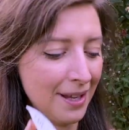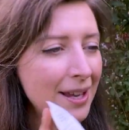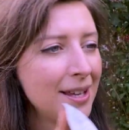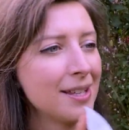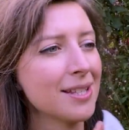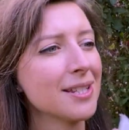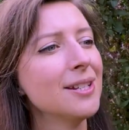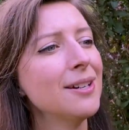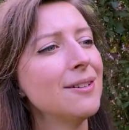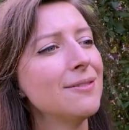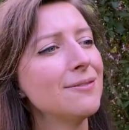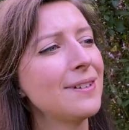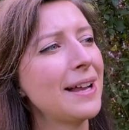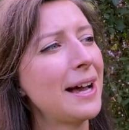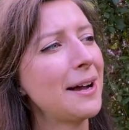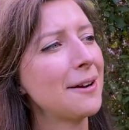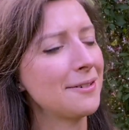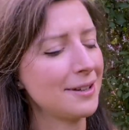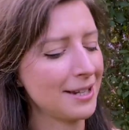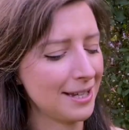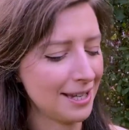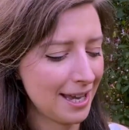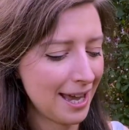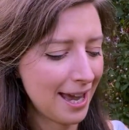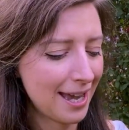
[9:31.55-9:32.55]
It's not
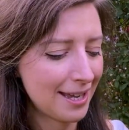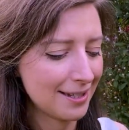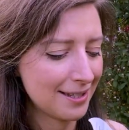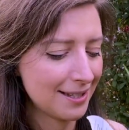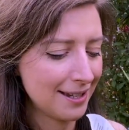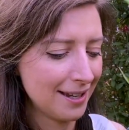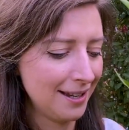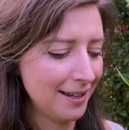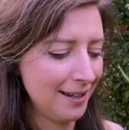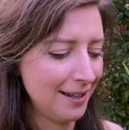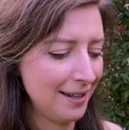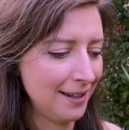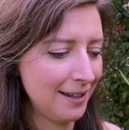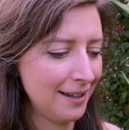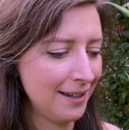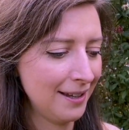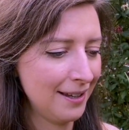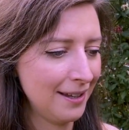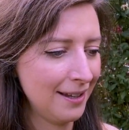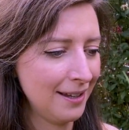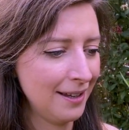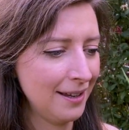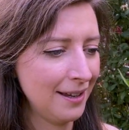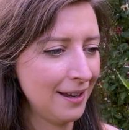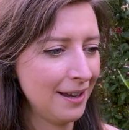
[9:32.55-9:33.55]
flowering yet,
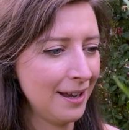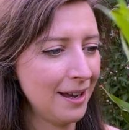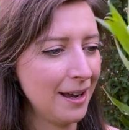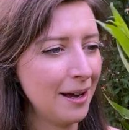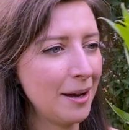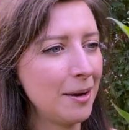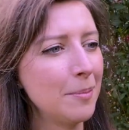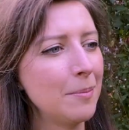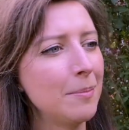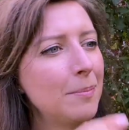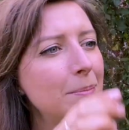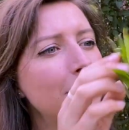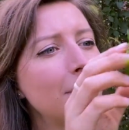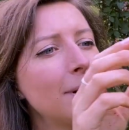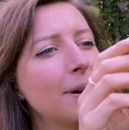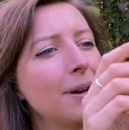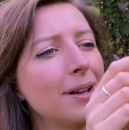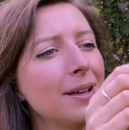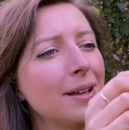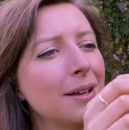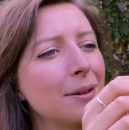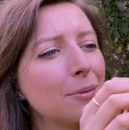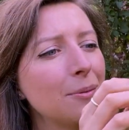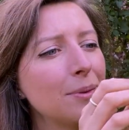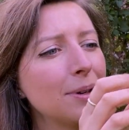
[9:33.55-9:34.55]
but
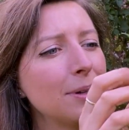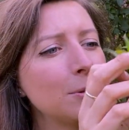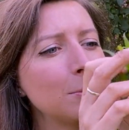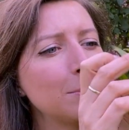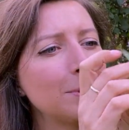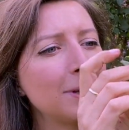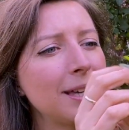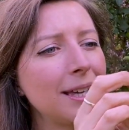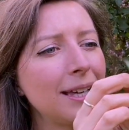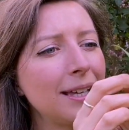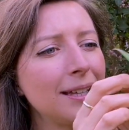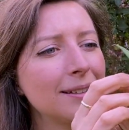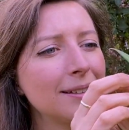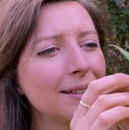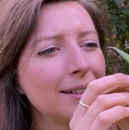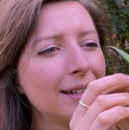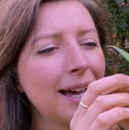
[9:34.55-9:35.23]
it will be.